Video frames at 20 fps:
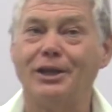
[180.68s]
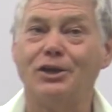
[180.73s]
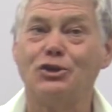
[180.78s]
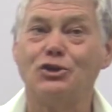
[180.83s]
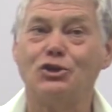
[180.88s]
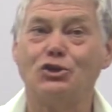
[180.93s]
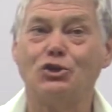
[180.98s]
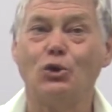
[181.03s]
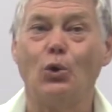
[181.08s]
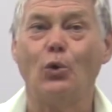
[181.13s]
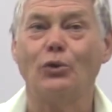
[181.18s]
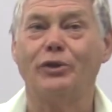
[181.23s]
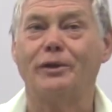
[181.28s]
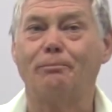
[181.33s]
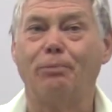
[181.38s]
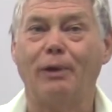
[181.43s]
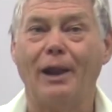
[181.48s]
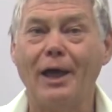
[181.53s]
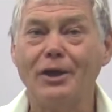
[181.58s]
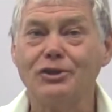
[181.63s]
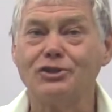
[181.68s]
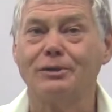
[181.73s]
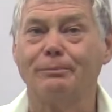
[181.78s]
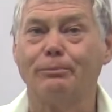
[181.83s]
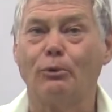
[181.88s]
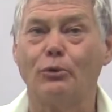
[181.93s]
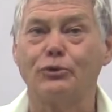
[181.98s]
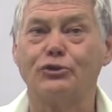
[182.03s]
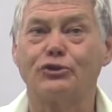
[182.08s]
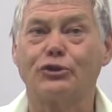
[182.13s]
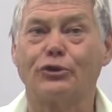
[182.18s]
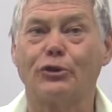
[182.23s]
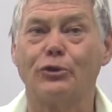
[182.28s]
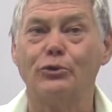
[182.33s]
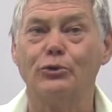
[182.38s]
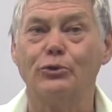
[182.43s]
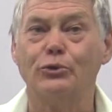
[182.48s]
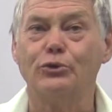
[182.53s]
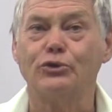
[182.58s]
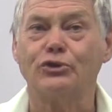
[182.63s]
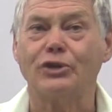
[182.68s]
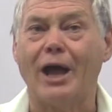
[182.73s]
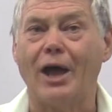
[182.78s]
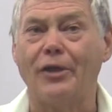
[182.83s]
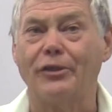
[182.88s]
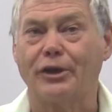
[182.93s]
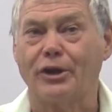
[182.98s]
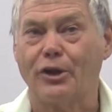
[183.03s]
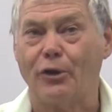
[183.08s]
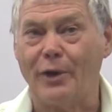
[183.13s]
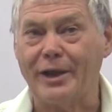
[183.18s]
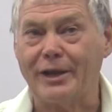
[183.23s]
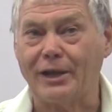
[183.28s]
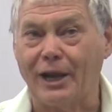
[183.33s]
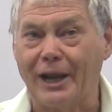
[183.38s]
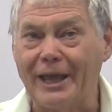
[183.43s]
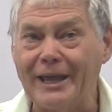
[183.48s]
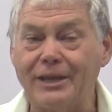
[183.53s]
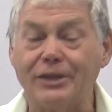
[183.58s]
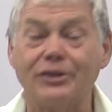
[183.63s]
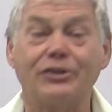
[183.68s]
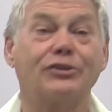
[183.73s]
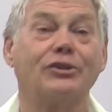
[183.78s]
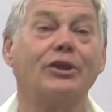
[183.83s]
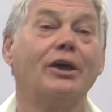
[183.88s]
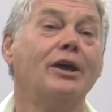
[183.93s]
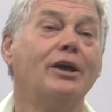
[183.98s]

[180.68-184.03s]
ensure that plasterboard screws are the correct length